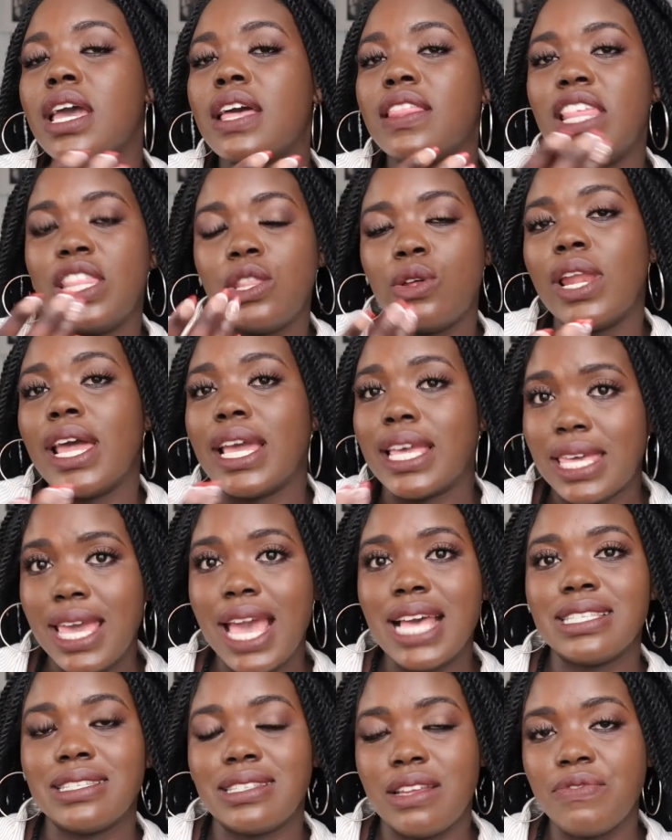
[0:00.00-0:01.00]
Then they're like,
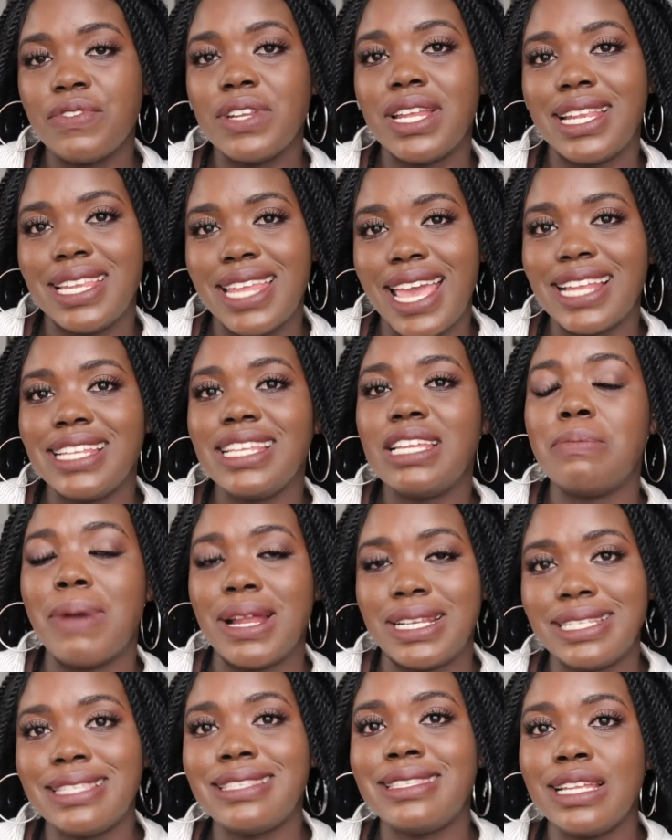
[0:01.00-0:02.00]
yes, definitely I did,
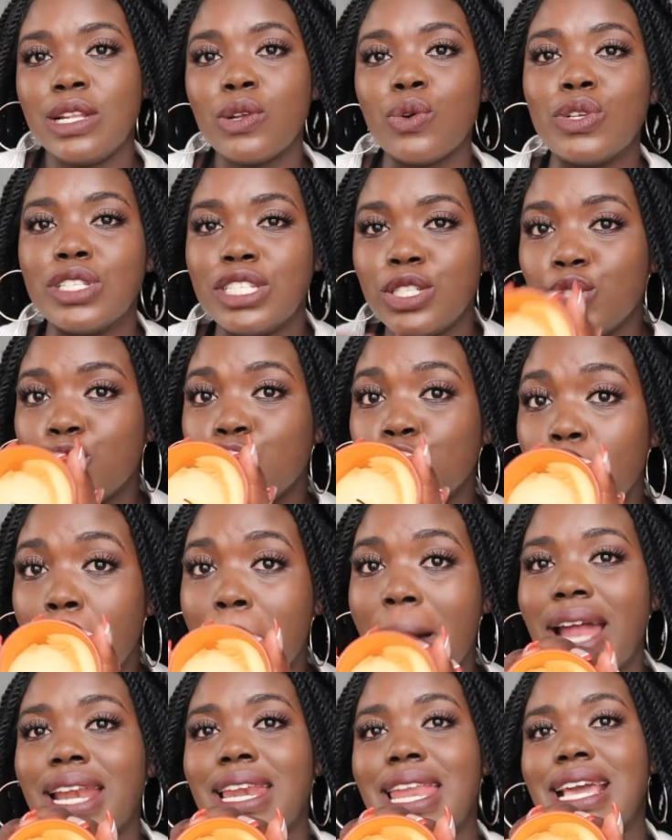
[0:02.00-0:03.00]
but it still continued to
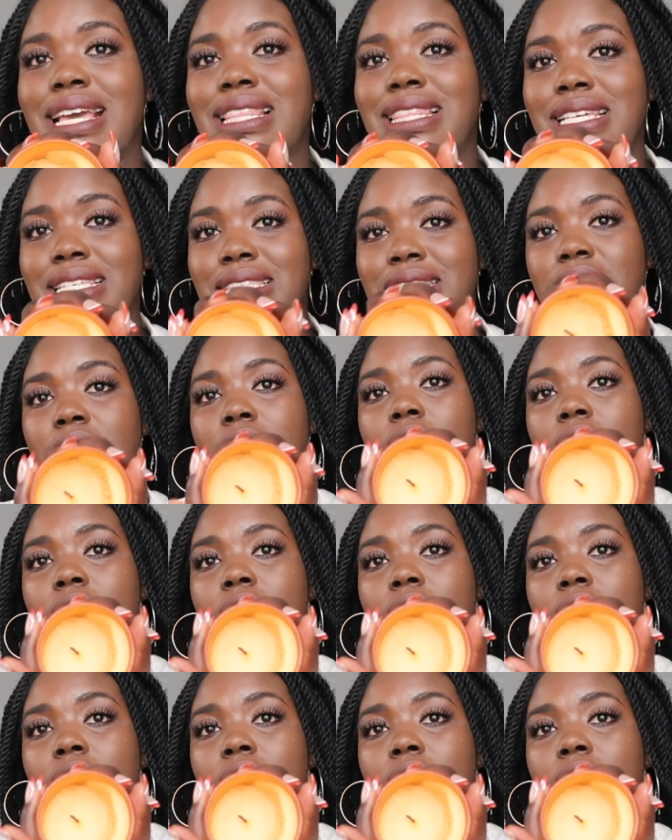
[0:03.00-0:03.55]
burn like this